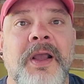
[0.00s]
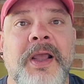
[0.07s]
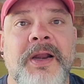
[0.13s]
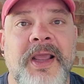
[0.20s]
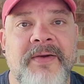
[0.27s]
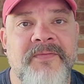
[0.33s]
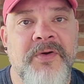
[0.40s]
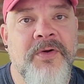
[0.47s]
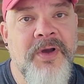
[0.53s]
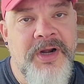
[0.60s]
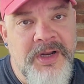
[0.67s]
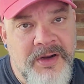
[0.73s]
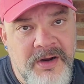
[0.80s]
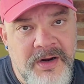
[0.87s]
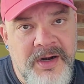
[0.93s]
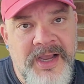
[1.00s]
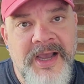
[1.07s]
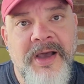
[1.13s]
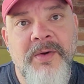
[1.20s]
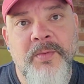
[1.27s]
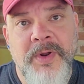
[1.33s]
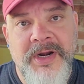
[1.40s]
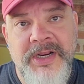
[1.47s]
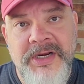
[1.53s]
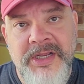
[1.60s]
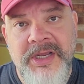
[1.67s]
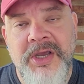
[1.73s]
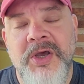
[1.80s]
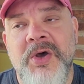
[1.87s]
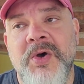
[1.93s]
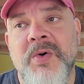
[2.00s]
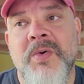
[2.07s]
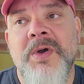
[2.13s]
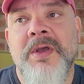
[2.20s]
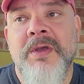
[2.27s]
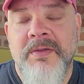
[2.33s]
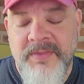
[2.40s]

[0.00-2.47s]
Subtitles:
and have your credit card out ready to go.